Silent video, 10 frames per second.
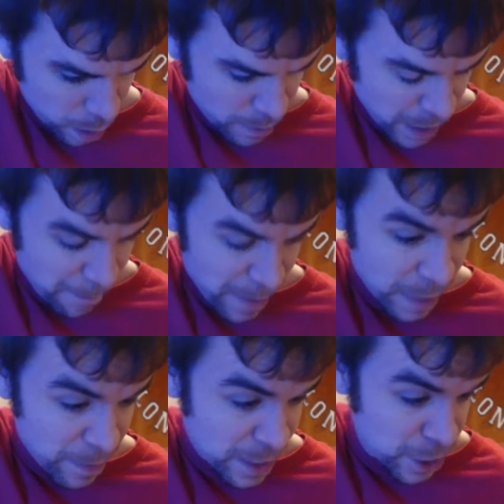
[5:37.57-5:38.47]
got
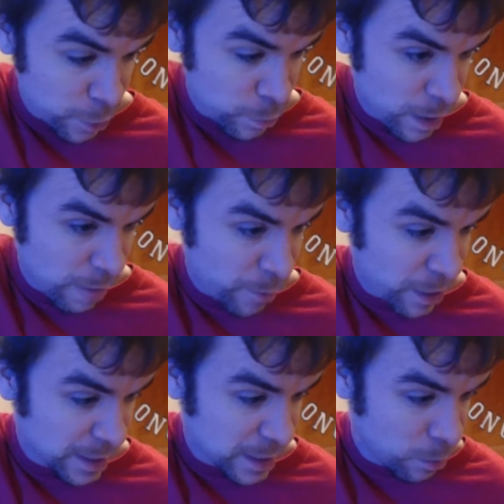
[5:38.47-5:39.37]
Mega Man 2, never
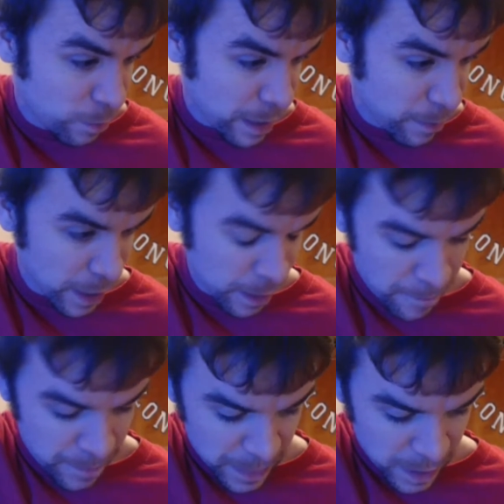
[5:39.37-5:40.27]
played a single Mega Man.
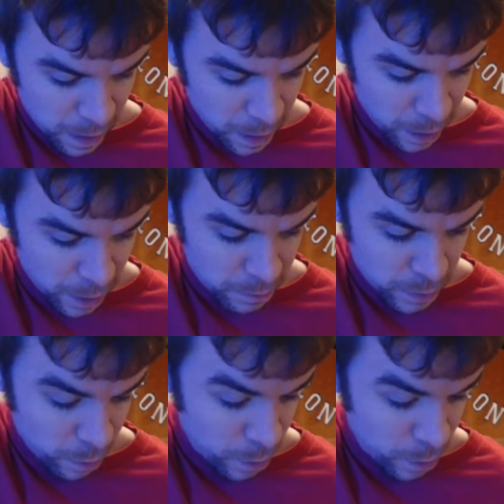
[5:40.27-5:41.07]
Don't know what